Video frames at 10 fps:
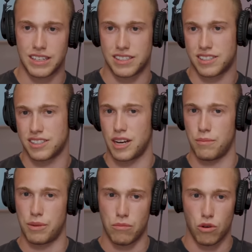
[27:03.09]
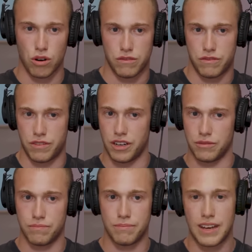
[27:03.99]
It's going to be more of, you
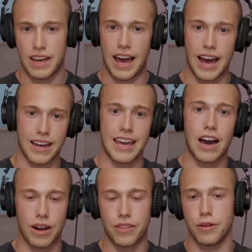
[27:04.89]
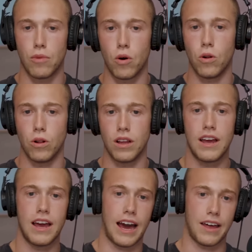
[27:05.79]
know, hanging out at the mall,
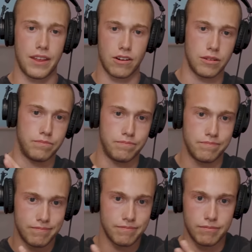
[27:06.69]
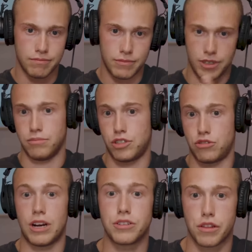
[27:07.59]
and there are, you know,
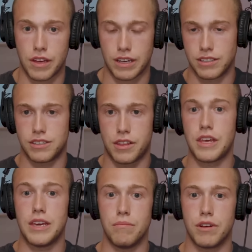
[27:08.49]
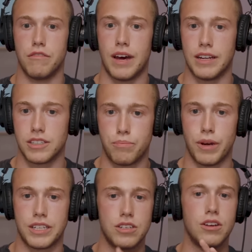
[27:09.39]
Stranger Things themed events,
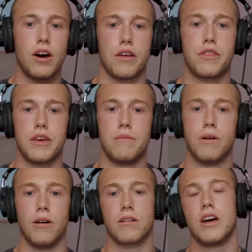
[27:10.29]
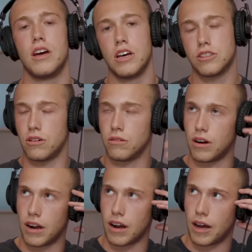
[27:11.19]
but it's not a theme park. So
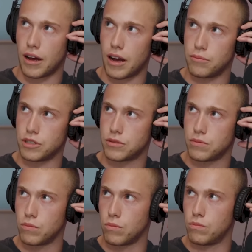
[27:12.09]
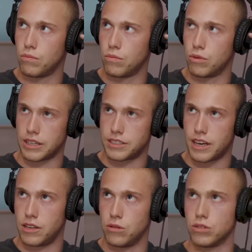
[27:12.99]
I'm just would like to
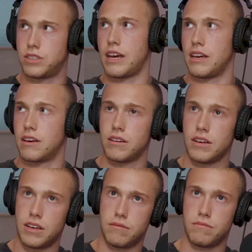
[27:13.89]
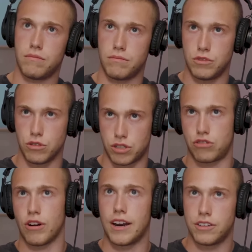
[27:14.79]
get your take, your
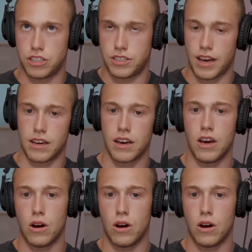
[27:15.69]
strategy take.